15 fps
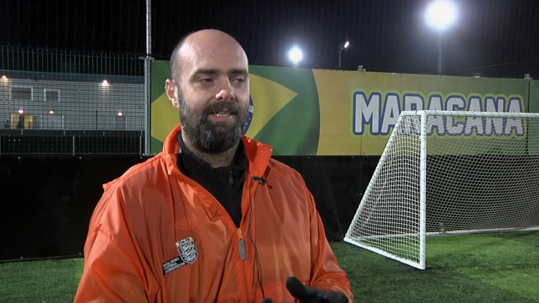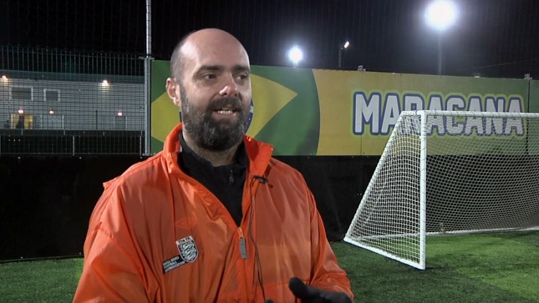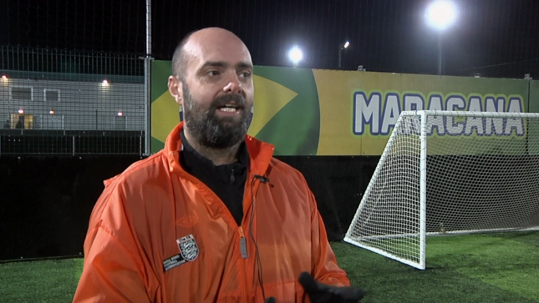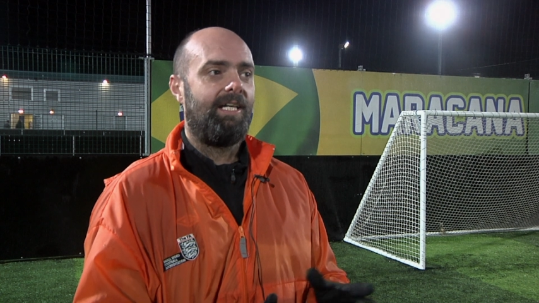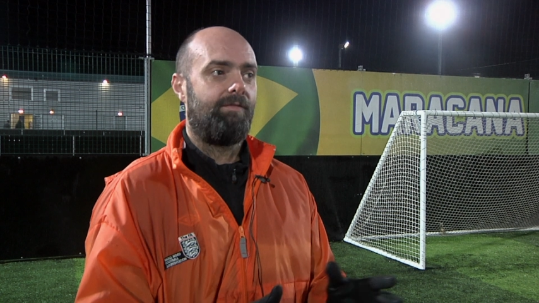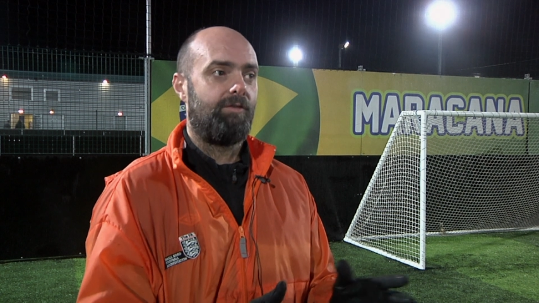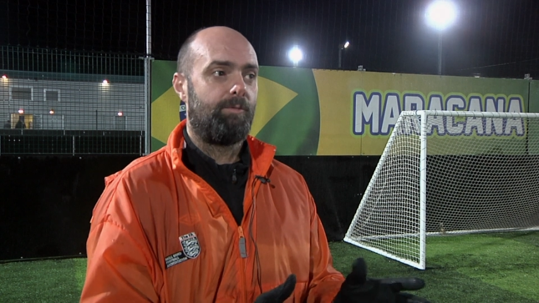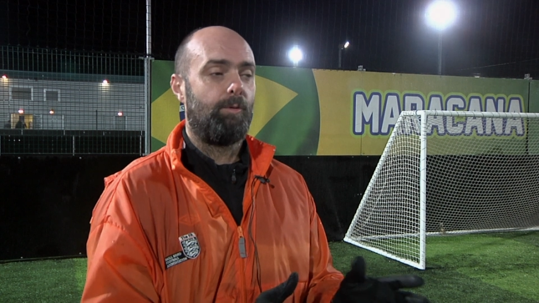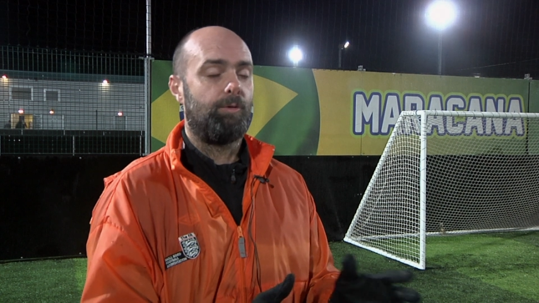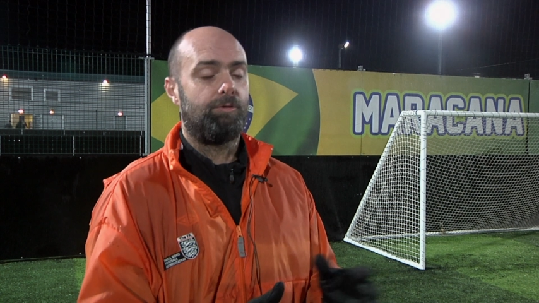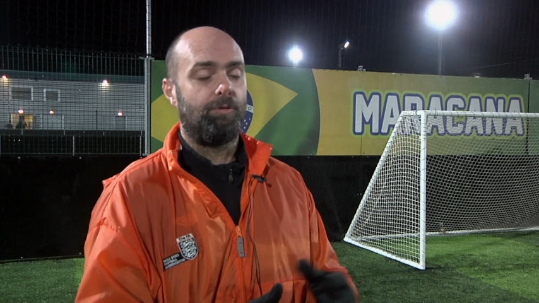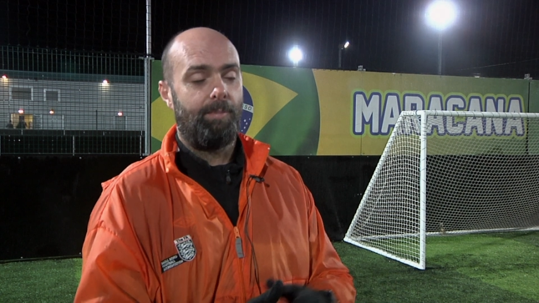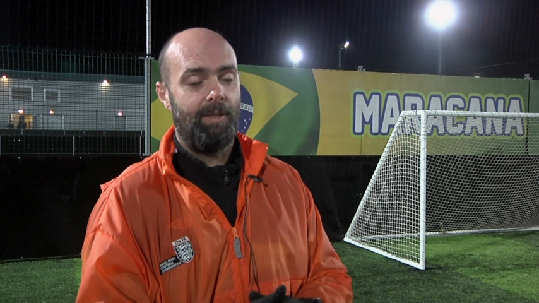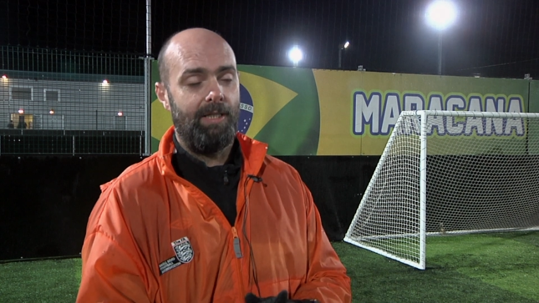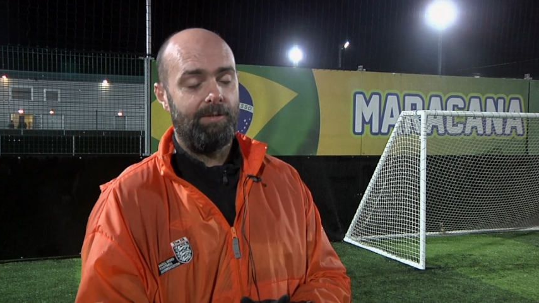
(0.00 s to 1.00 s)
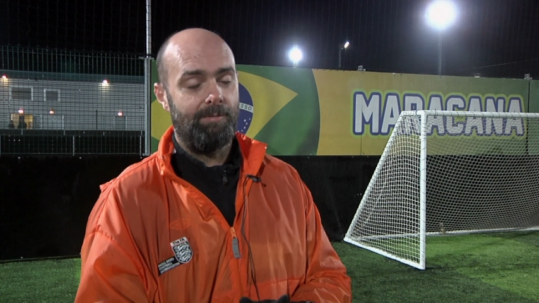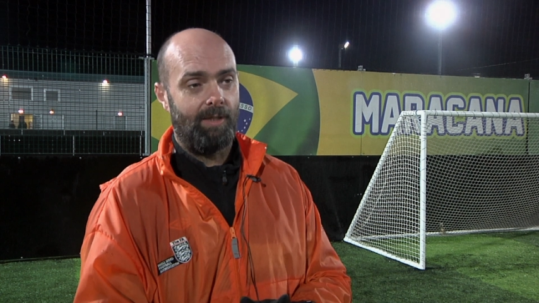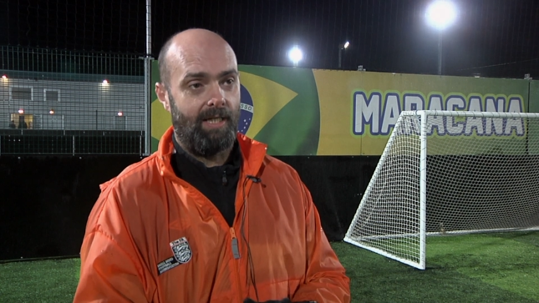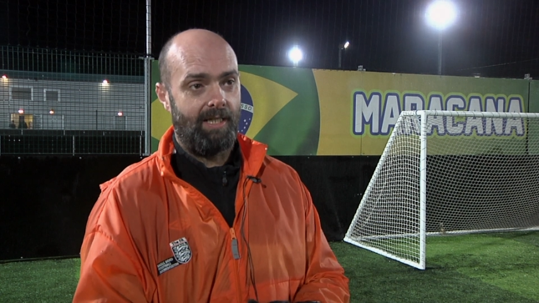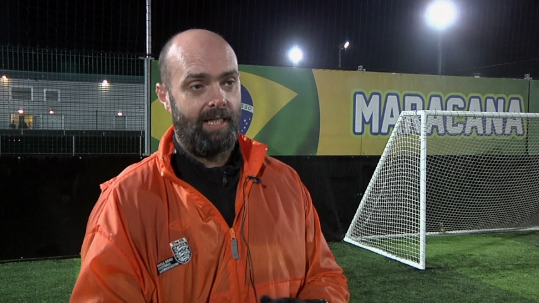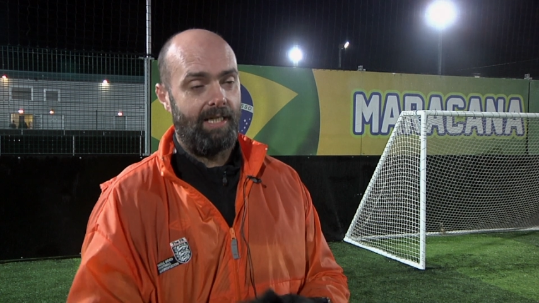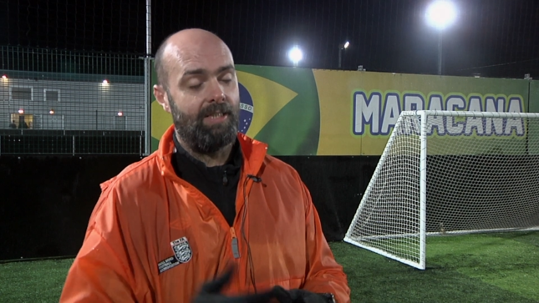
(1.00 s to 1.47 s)
And if you spoke to a policeman
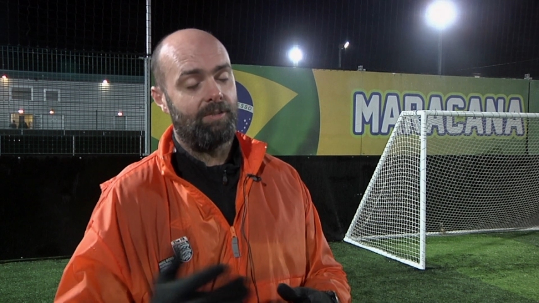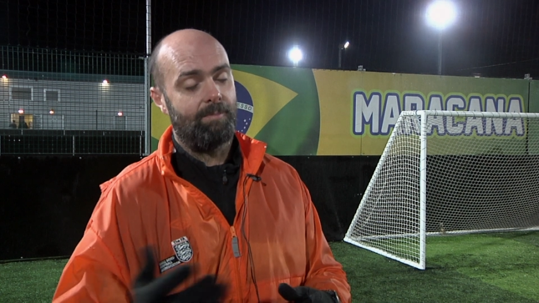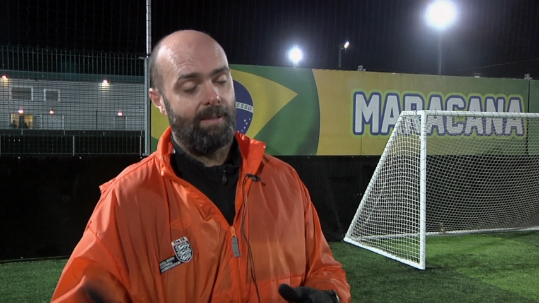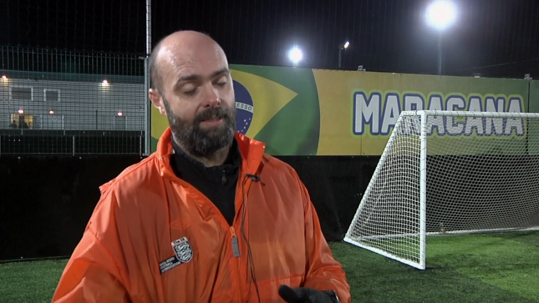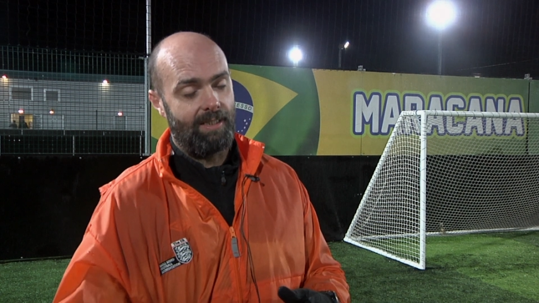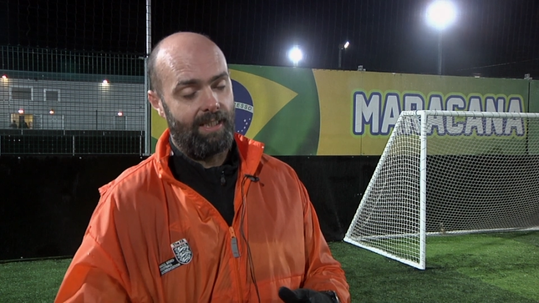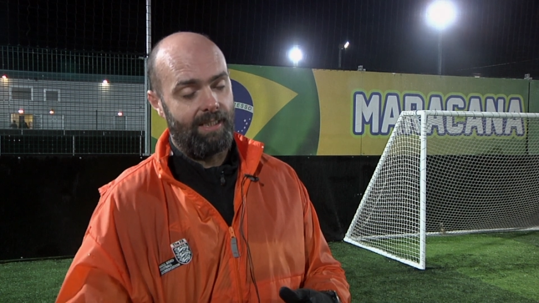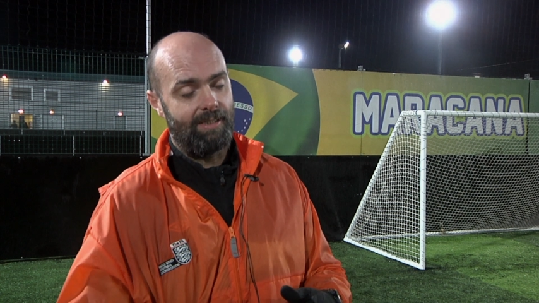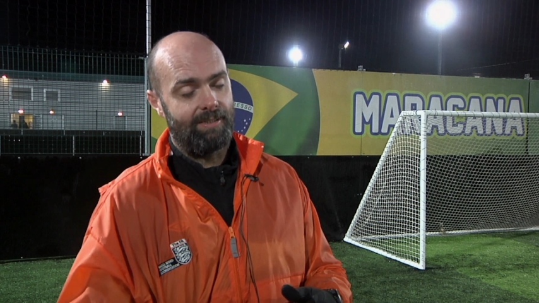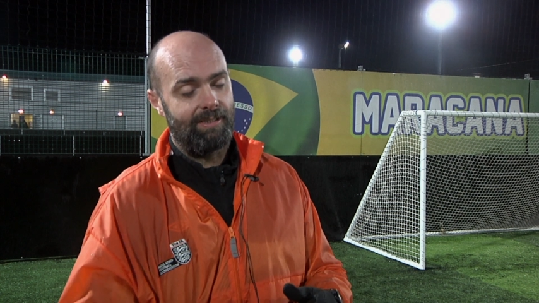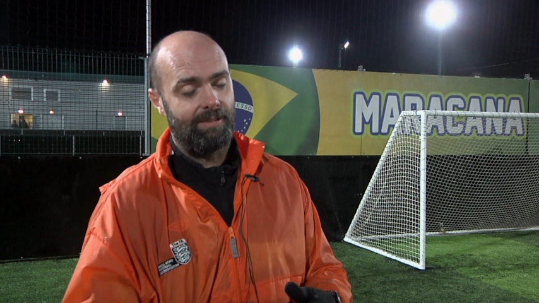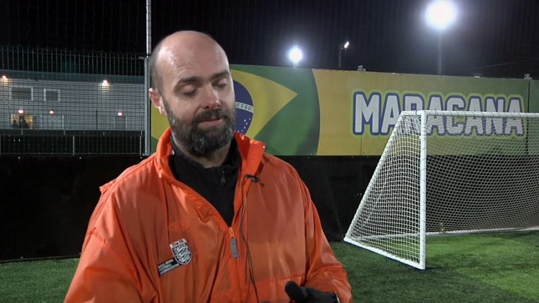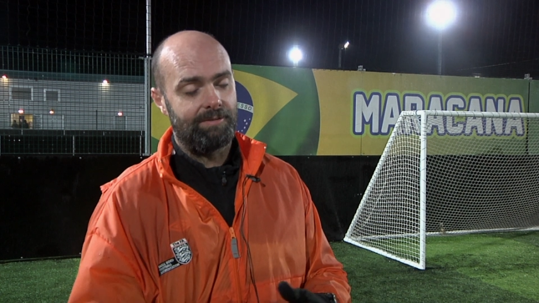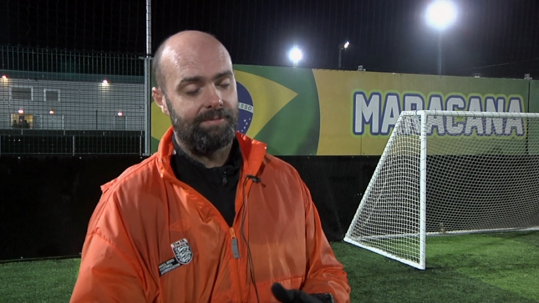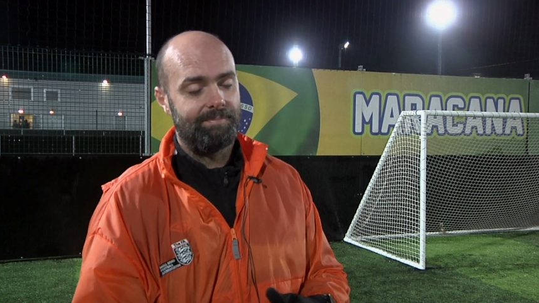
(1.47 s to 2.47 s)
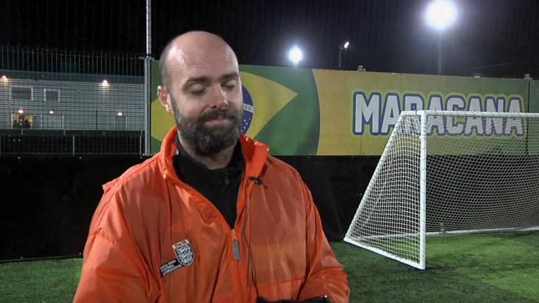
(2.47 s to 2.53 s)
like that, you'd spend the night in the cells.